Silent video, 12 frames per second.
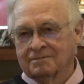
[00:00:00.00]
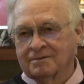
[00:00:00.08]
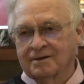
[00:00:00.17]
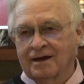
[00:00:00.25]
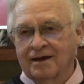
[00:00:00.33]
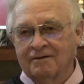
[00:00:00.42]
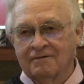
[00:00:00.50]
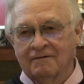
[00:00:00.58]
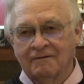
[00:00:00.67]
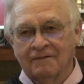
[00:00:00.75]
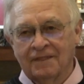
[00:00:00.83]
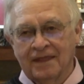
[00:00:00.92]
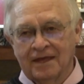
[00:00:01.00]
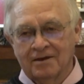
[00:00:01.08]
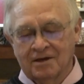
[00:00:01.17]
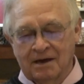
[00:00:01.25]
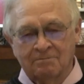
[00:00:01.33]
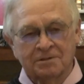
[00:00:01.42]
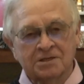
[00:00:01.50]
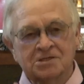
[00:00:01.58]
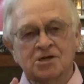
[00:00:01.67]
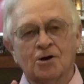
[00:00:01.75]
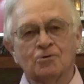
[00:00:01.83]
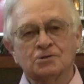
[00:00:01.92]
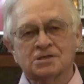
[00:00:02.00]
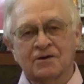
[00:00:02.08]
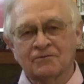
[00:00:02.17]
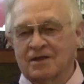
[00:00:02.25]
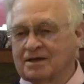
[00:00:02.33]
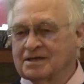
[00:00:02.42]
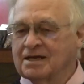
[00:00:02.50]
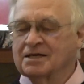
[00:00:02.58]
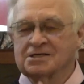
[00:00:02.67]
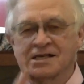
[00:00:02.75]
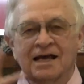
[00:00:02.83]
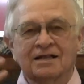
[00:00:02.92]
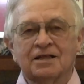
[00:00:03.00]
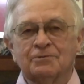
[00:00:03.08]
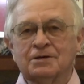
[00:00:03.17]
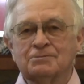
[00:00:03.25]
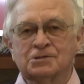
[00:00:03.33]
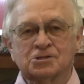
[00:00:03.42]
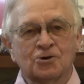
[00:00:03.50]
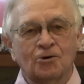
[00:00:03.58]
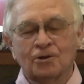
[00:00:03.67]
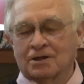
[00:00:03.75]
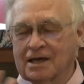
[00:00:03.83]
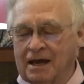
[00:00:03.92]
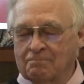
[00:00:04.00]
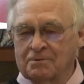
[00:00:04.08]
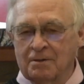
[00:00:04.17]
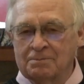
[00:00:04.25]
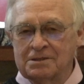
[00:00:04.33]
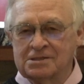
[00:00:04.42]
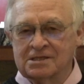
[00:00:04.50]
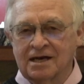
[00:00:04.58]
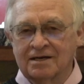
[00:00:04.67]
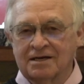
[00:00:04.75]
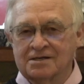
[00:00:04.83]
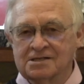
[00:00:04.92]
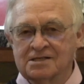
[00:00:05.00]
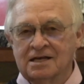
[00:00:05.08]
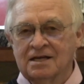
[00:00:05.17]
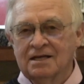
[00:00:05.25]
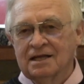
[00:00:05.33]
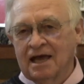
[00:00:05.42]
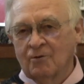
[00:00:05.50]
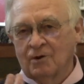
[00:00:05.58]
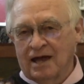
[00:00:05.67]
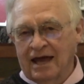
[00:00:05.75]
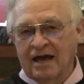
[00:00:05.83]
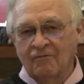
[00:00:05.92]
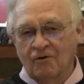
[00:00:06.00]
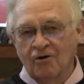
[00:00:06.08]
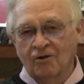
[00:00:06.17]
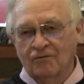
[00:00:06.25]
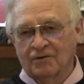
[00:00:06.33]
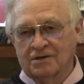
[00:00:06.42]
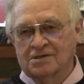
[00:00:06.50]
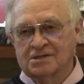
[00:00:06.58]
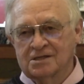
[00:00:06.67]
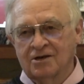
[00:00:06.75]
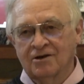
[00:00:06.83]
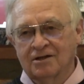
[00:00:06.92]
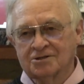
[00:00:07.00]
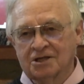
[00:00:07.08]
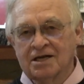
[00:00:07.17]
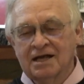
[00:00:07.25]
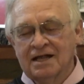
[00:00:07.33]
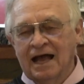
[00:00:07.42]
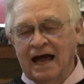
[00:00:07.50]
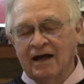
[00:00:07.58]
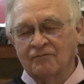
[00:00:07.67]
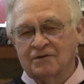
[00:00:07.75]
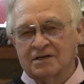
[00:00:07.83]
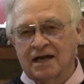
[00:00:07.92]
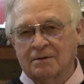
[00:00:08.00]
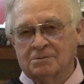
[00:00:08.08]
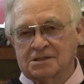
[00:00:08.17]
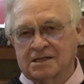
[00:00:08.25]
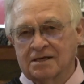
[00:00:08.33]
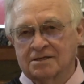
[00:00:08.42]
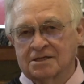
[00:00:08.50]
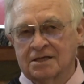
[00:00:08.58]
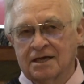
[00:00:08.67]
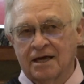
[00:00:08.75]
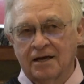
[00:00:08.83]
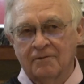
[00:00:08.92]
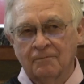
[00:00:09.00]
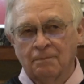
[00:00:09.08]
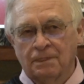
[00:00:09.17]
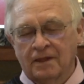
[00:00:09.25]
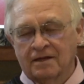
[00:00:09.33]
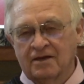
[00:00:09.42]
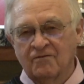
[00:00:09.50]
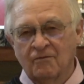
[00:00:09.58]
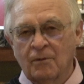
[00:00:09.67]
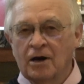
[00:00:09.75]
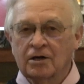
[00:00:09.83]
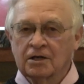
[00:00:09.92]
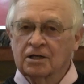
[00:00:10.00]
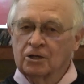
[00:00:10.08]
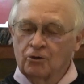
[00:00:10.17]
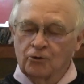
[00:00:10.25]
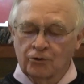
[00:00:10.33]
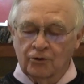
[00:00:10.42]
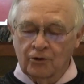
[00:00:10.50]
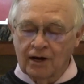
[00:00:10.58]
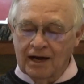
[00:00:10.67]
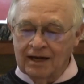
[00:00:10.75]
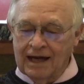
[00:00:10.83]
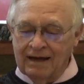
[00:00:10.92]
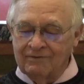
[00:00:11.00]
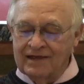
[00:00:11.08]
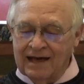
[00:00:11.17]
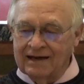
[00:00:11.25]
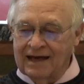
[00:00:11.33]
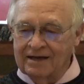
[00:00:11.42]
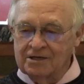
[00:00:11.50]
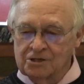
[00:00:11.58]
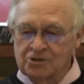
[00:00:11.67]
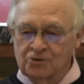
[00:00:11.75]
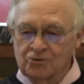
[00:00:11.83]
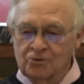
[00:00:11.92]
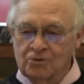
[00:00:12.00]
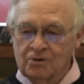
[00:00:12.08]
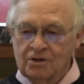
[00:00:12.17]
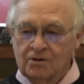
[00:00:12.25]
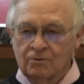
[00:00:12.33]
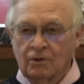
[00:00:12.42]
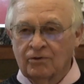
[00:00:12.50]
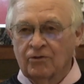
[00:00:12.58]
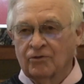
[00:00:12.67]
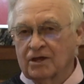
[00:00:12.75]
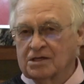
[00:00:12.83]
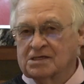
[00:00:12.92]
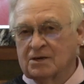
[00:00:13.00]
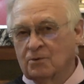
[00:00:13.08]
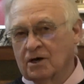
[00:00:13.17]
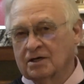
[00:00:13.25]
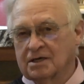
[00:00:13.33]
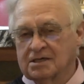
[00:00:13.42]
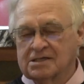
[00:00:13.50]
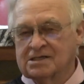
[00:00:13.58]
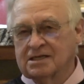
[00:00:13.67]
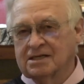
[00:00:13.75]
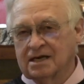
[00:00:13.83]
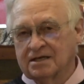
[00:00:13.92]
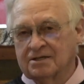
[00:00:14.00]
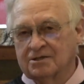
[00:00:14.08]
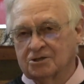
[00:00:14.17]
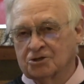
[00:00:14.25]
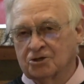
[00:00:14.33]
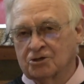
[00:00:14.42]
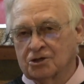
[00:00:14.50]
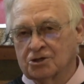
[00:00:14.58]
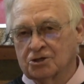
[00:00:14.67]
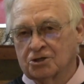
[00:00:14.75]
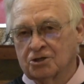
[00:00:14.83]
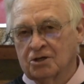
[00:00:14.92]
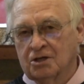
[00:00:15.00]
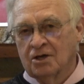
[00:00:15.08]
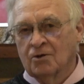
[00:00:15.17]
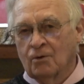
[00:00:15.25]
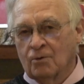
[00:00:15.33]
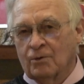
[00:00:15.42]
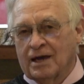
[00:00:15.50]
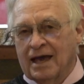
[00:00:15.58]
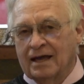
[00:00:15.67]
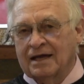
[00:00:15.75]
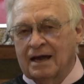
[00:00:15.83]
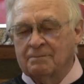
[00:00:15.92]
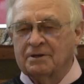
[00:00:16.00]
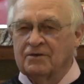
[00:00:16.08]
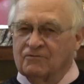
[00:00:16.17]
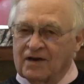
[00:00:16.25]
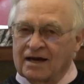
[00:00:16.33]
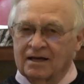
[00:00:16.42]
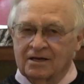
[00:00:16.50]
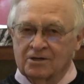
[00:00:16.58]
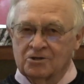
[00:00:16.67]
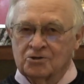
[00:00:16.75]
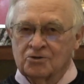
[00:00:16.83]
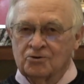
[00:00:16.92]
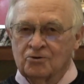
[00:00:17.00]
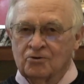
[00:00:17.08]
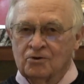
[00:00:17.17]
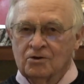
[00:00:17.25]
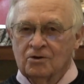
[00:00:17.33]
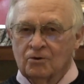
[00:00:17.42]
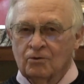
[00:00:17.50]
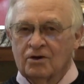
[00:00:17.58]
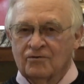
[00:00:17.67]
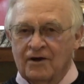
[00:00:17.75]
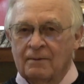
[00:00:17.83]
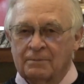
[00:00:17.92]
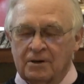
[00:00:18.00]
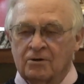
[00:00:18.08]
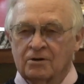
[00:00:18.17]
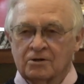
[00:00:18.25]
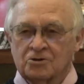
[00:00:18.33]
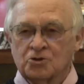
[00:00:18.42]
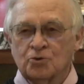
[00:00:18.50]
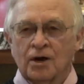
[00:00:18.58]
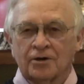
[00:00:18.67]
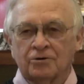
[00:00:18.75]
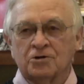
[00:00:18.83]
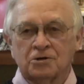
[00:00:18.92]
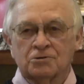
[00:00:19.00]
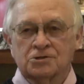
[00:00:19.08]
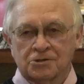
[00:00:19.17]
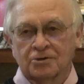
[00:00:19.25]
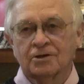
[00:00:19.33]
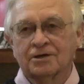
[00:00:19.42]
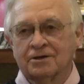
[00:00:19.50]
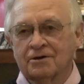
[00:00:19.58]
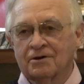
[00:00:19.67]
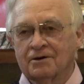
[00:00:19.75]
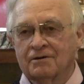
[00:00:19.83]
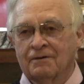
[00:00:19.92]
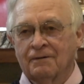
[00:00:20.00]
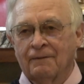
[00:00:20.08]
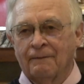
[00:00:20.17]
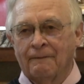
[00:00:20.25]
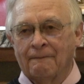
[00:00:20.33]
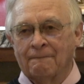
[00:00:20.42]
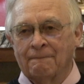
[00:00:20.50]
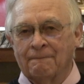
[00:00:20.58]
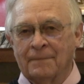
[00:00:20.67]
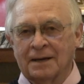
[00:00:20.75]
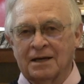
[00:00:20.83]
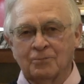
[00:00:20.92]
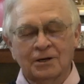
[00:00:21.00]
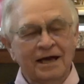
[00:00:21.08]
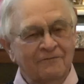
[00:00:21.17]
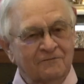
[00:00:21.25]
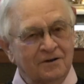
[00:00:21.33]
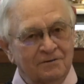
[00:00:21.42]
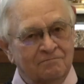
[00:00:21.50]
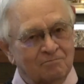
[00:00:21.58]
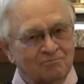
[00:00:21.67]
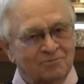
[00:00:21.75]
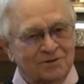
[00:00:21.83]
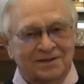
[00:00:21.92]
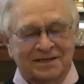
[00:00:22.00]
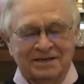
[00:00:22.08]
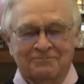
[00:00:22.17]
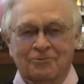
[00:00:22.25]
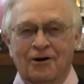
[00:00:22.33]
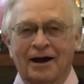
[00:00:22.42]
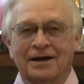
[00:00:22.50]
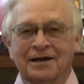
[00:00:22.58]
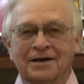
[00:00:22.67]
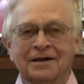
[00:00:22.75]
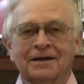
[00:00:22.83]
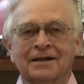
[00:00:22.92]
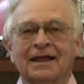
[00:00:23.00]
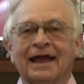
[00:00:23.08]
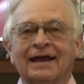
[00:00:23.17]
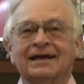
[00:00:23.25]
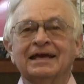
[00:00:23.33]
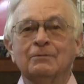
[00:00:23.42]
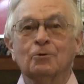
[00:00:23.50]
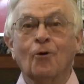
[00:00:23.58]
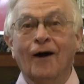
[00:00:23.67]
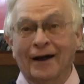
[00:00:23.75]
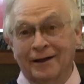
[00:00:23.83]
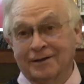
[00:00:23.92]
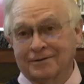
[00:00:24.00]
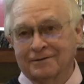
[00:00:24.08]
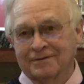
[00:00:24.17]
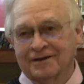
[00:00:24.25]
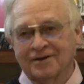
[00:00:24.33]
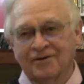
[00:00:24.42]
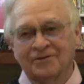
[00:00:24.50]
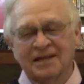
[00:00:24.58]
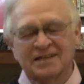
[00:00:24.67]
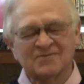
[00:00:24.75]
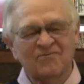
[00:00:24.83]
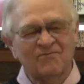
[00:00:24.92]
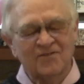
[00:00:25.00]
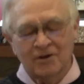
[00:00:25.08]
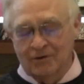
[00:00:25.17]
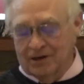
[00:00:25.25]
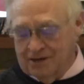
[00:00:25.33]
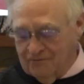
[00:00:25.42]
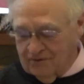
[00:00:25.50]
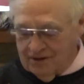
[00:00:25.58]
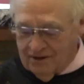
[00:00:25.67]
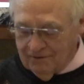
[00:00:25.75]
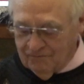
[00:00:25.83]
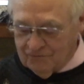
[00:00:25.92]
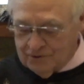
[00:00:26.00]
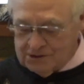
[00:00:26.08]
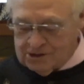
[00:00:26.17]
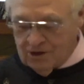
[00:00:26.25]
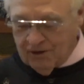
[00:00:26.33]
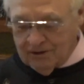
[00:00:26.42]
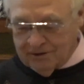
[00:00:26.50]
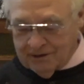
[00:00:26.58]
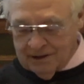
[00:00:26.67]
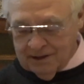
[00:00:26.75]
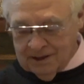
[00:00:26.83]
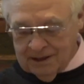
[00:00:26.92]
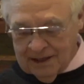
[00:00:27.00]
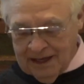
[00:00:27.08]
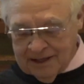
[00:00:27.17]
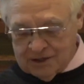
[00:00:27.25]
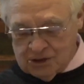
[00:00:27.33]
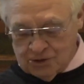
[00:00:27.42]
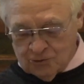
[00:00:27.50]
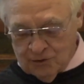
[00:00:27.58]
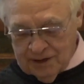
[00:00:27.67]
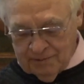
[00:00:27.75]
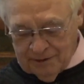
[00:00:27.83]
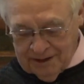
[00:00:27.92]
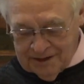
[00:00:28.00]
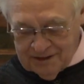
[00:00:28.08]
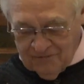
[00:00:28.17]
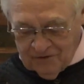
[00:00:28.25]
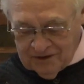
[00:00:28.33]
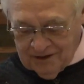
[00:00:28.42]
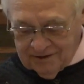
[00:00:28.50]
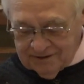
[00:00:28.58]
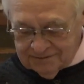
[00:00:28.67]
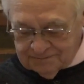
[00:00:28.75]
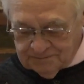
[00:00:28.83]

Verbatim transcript: Okay? He kept his notes, everything, did exactly what he was told, kept up his studies, and we have all of his theology. I oftentimes think today that if Martin Luther had had that attitude with the things he wanted to see done in the church, what we had happen at Vatican II would have happened 200 years earlier but he would have to keep writing and keep quiet. You know, that's very difficult for a scholar, extremely difficult.